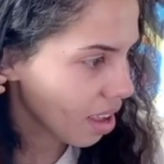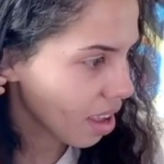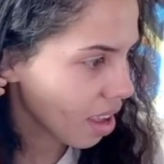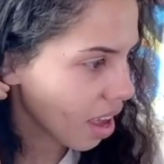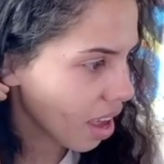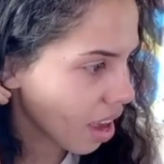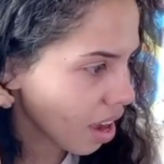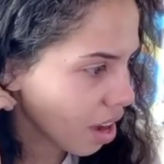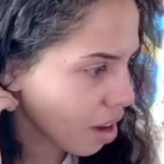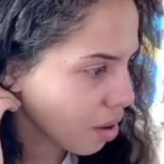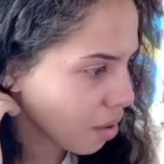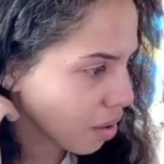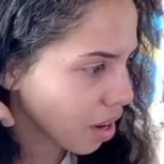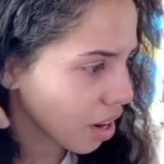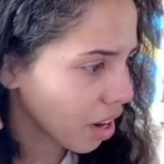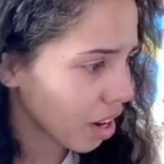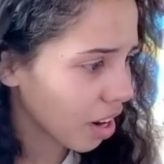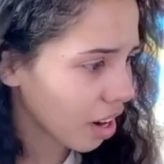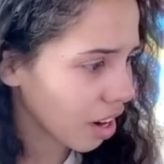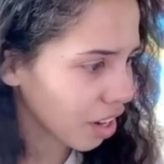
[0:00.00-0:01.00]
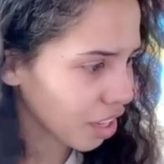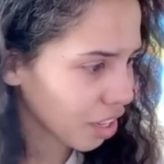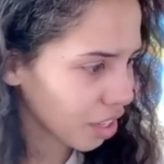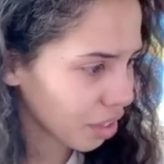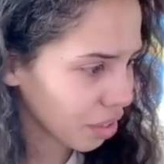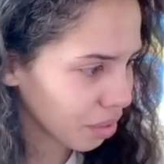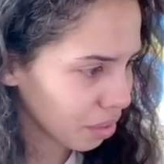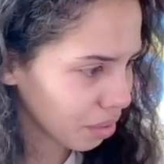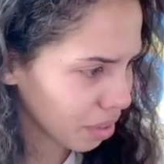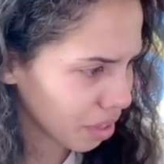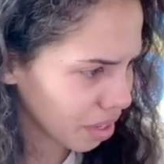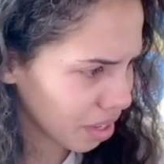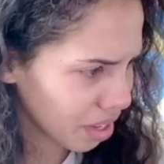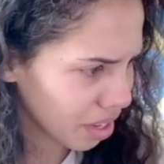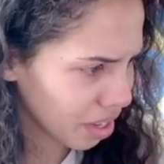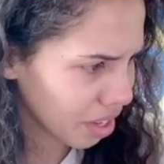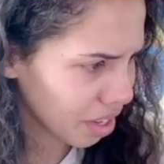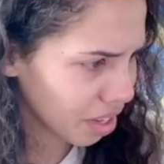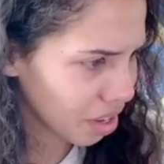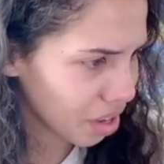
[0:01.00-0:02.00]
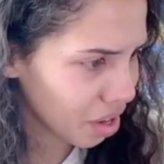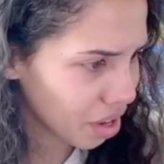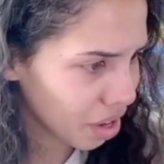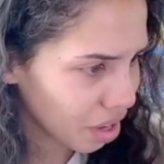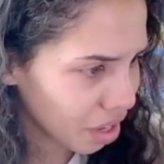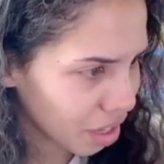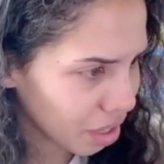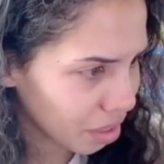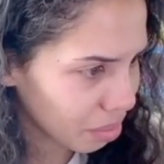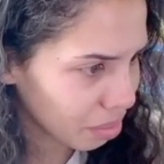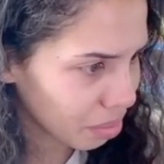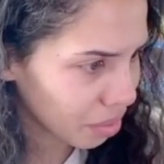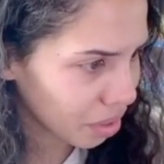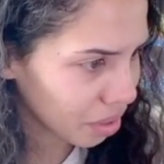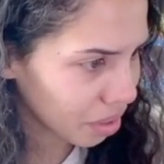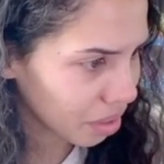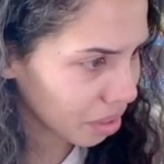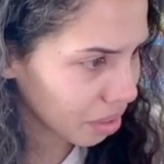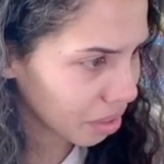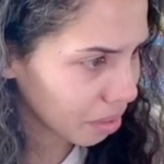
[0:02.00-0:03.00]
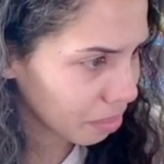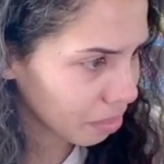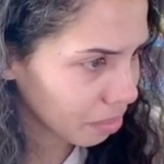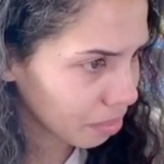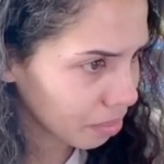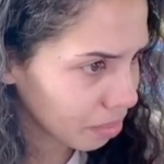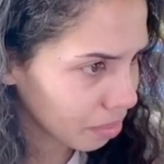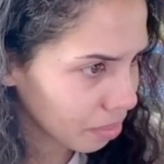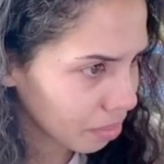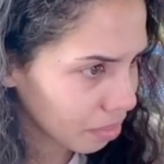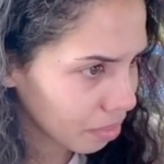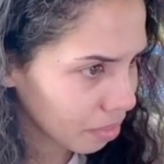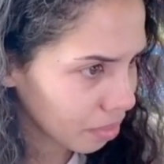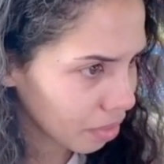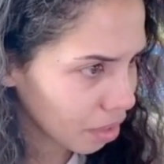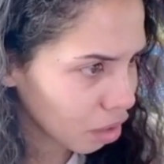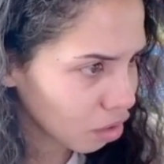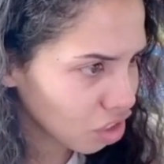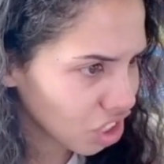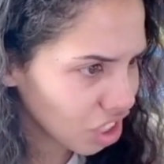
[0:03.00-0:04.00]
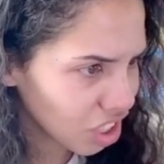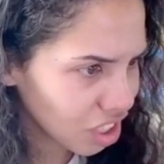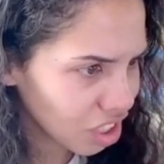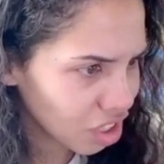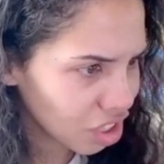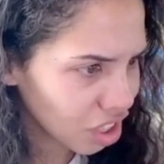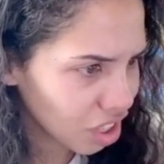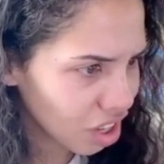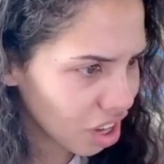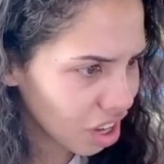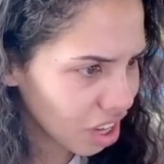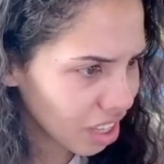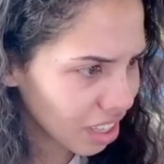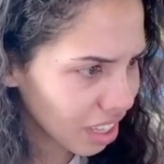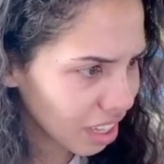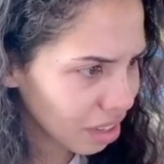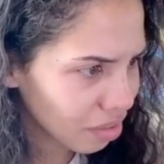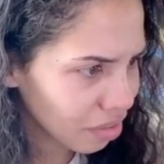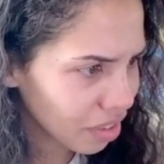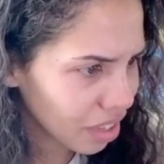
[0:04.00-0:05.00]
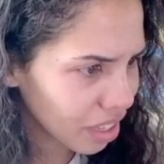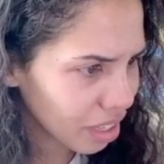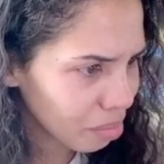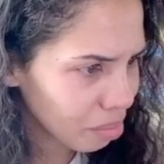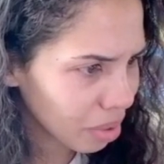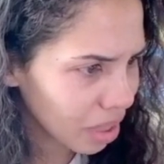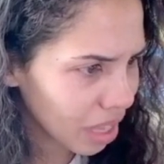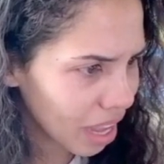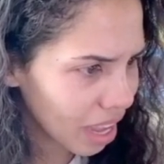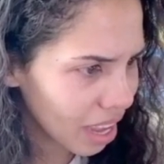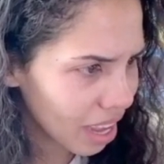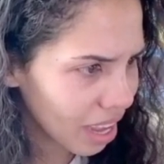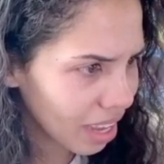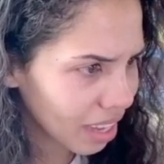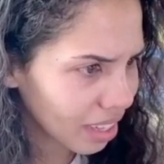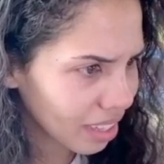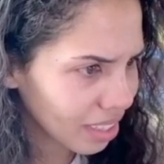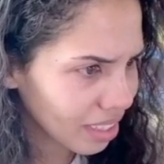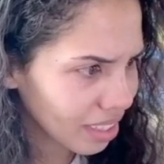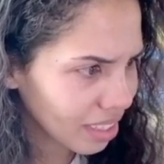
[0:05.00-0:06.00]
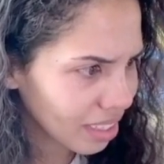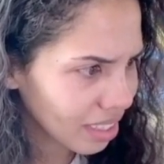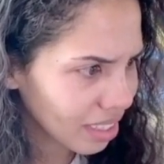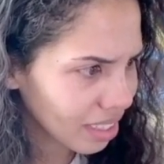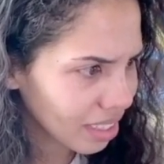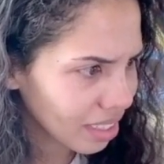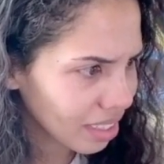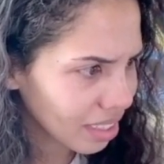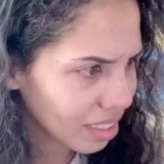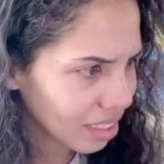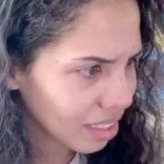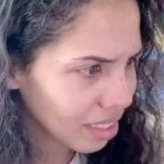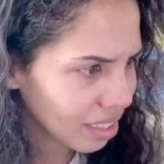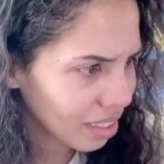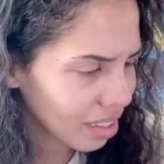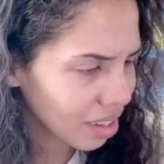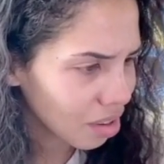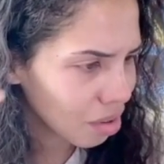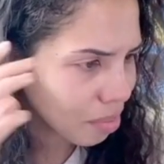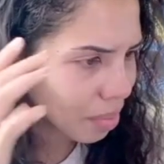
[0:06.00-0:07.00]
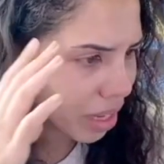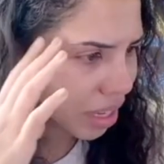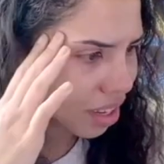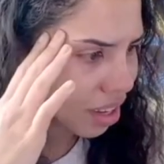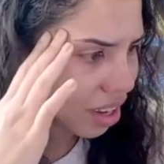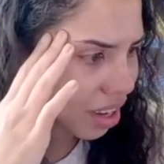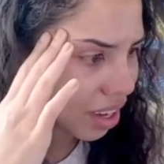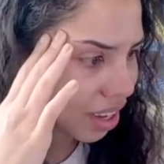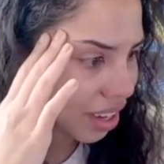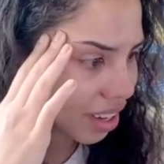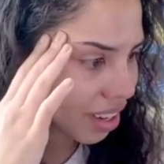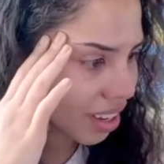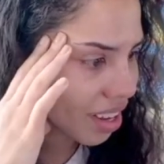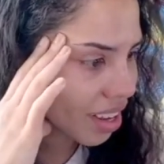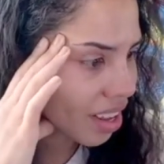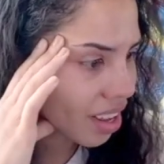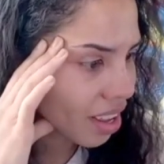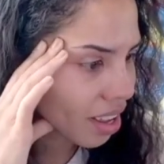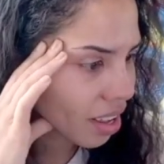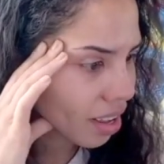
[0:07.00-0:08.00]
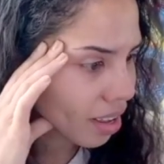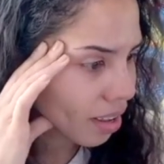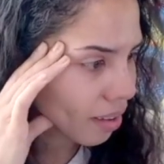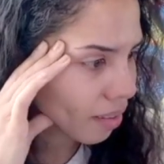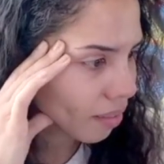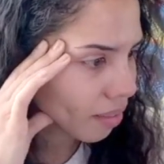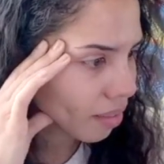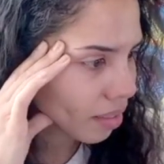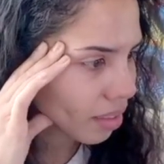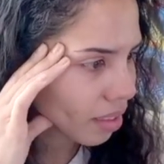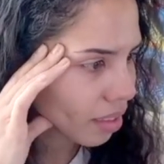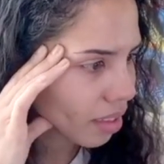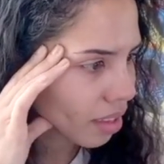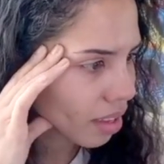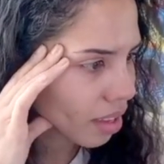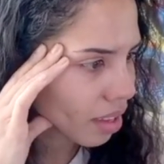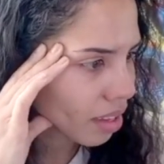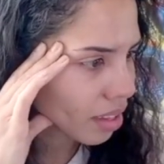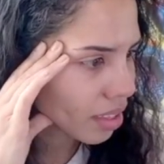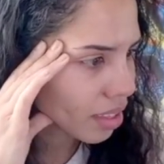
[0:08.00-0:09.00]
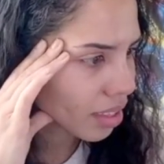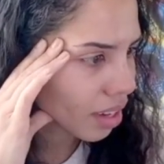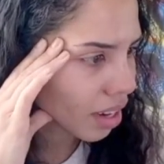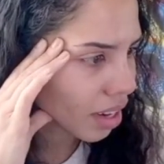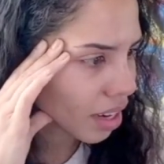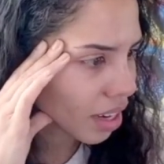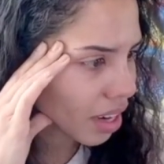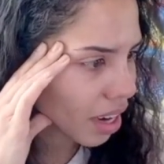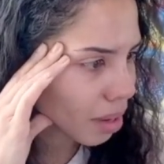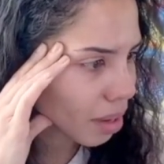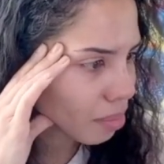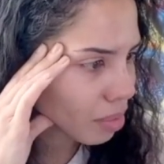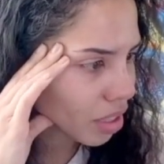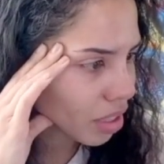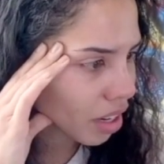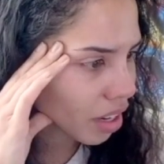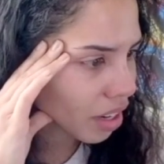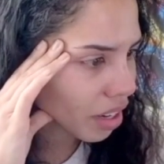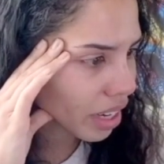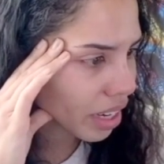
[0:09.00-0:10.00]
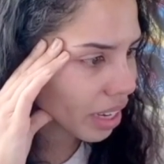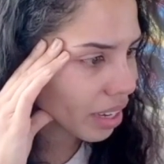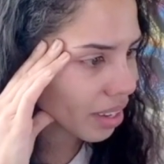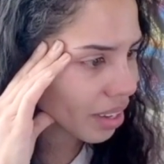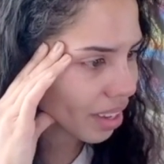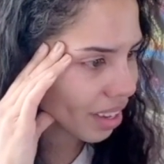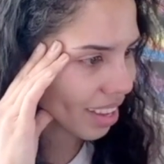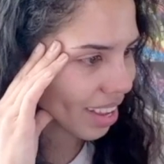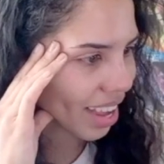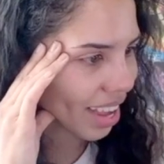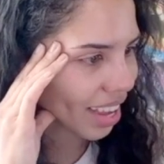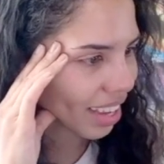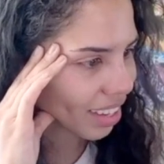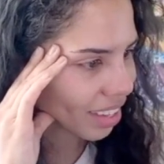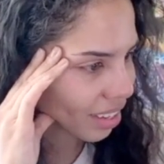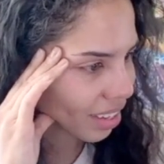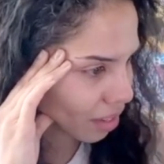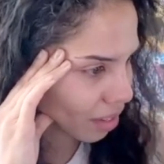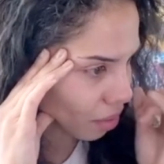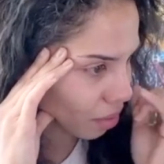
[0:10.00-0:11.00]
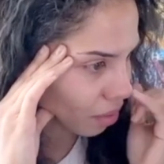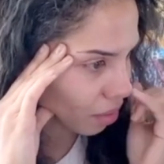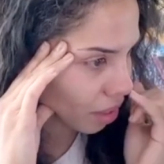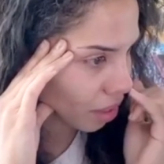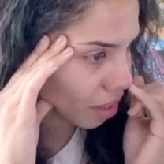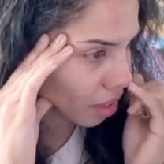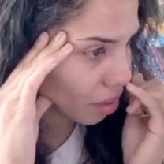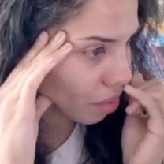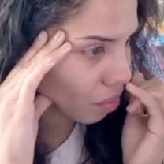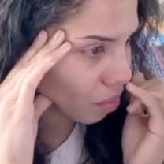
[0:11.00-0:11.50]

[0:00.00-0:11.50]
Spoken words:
How are you unharmed? Oh, she just took on that freaking blast. Oh my God. I'm sorry. I could only